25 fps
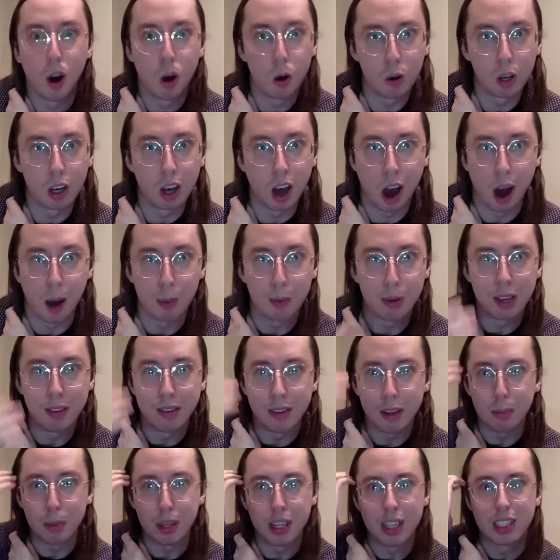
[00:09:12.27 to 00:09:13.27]
own a copy of
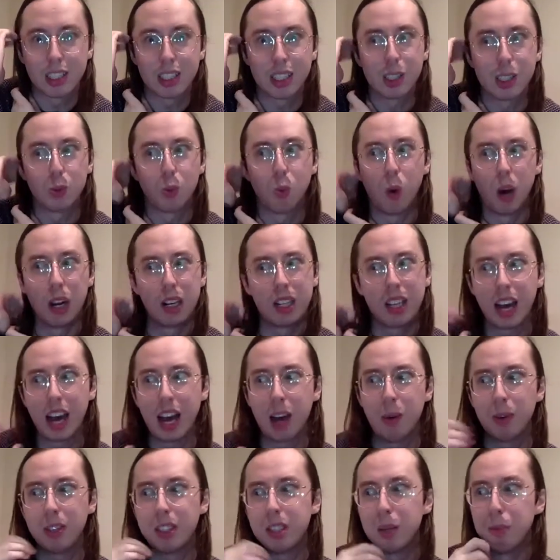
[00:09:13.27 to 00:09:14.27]
it because this one guy I
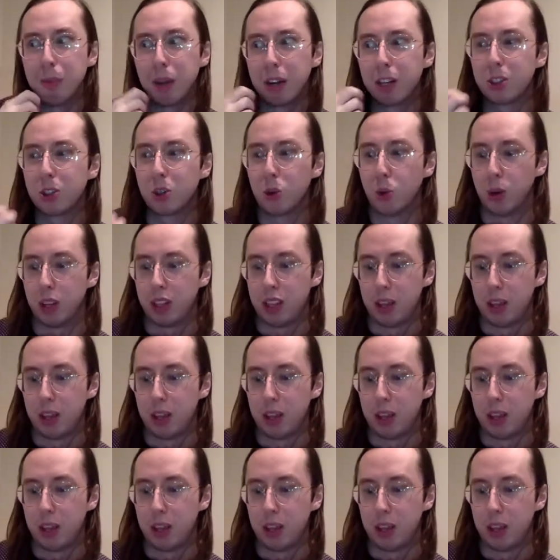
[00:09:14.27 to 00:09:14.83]
went to middle school with